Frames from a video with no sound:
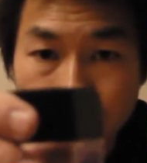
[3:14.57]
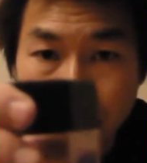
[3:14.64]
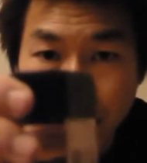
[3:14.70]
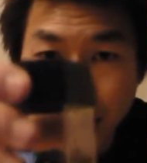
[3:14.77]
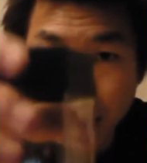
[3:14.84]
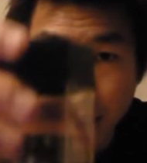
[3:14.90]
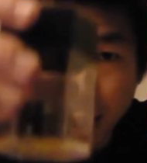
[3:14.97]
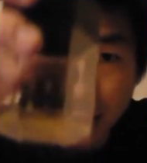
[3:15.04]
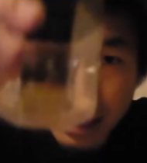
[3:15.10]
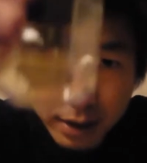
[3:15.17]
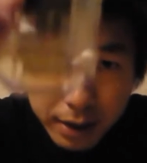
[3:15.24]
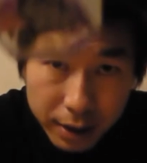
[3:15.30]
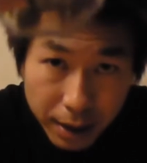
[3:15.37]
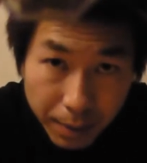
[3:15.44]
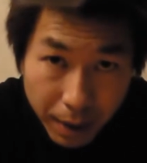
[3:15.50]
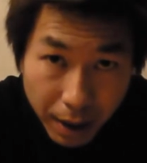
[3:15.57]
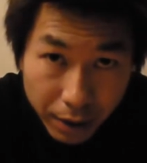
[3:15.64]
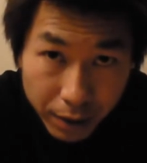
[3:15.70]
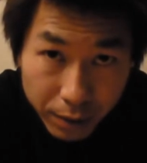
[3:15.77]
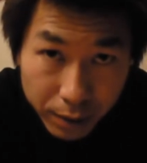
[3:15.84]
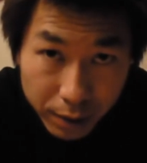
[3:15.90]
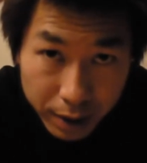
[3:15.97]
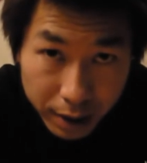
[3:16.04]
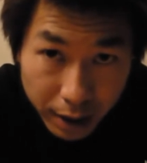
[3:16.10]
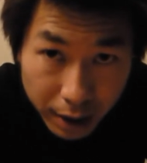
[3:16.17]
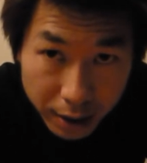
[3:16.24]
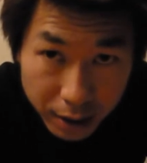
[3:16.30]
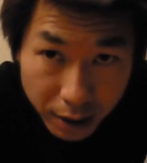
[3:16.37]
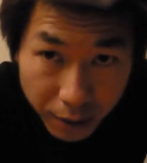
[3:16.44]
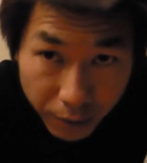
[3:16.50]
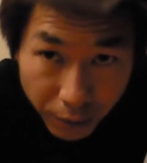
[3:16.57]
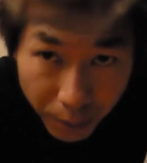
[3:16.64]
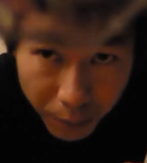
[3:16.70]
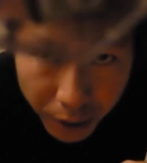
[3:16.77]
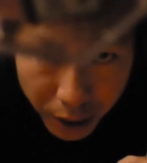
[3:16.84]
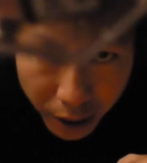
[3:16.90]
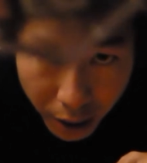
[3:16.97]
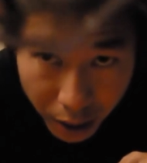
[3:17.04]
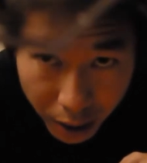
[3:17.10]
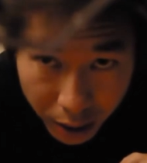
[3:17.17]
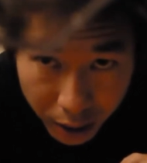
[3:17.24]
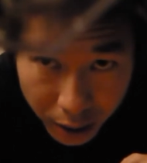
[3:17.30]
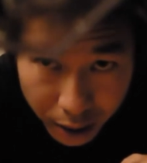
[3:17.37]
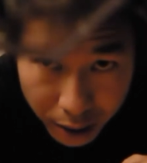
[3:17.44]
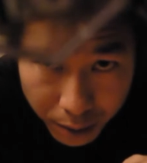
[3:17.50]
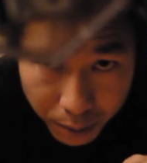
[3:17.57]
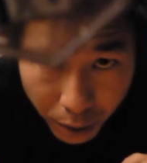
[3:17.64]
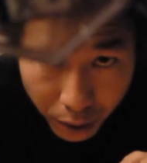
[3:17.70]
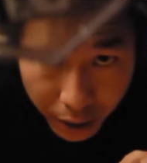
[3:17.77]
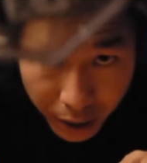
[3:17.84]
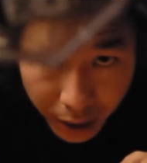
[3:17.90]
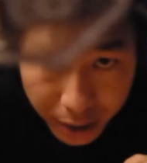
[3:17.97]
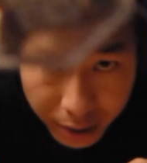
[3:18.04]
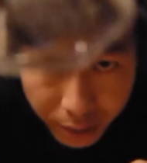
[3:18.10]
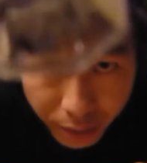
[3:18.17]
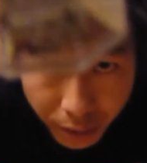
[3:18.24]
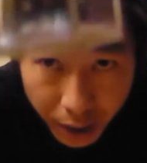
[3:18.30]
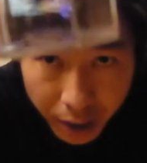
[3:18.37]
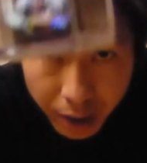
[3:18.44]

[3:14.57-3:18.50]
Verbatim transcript: and then somehow if you can see from here this small dice right